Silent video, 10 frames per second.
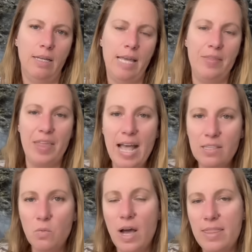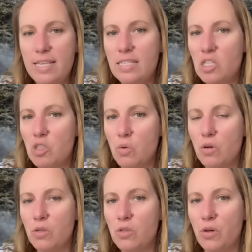And that's why this is so
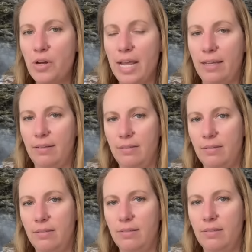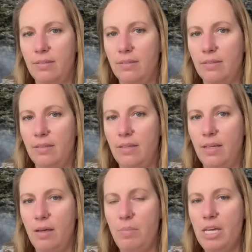concerning.
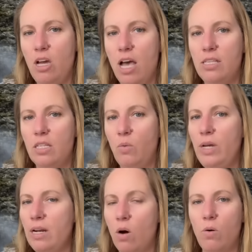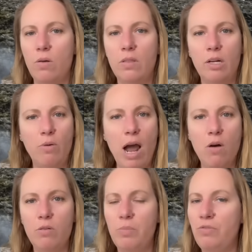Because we know the
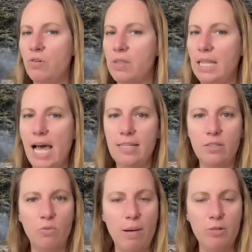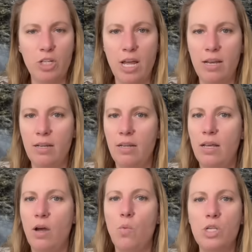ground before the last eruption
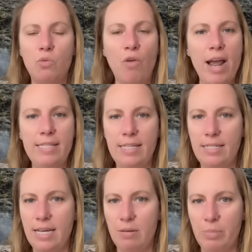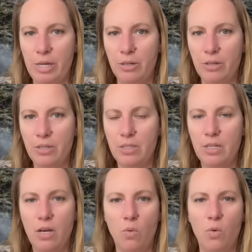was rising 10 meters.
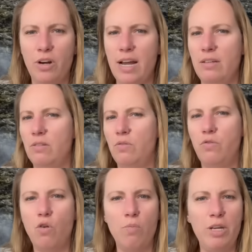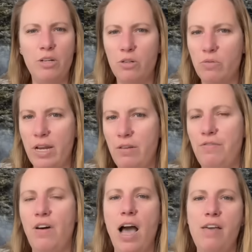We're at
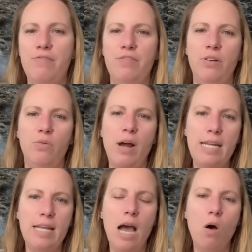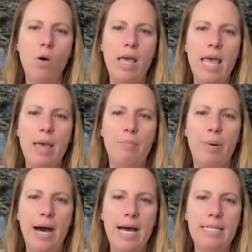4.25 meters right now.
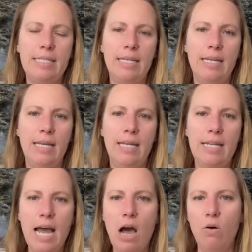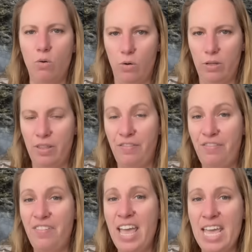But now the
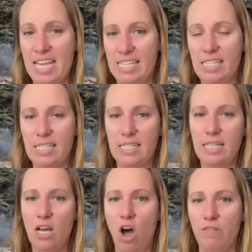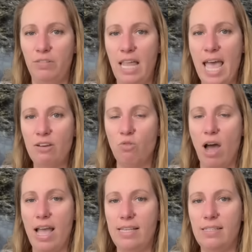phase of
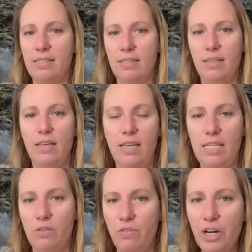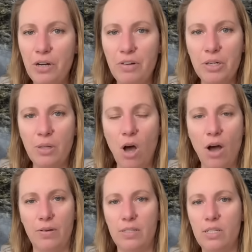landrise is very, very
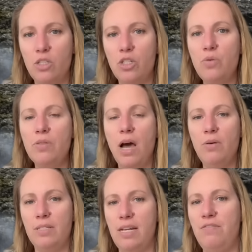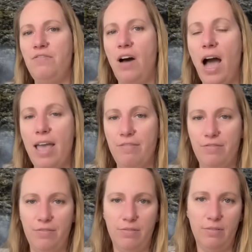long, since 2005.